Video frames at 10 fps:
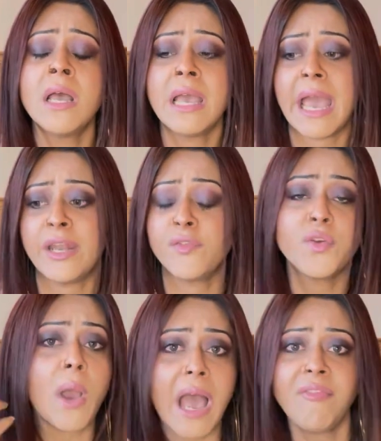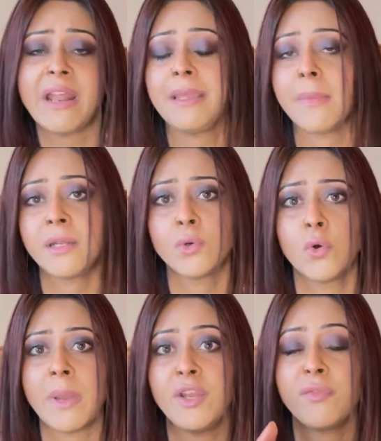and if you have time at
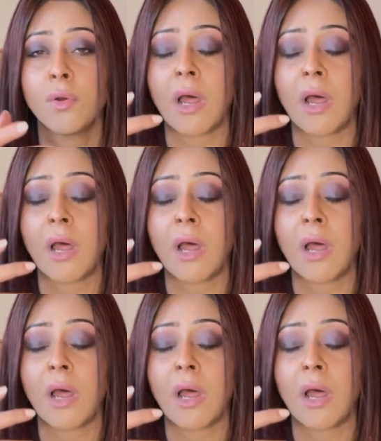home, and if you're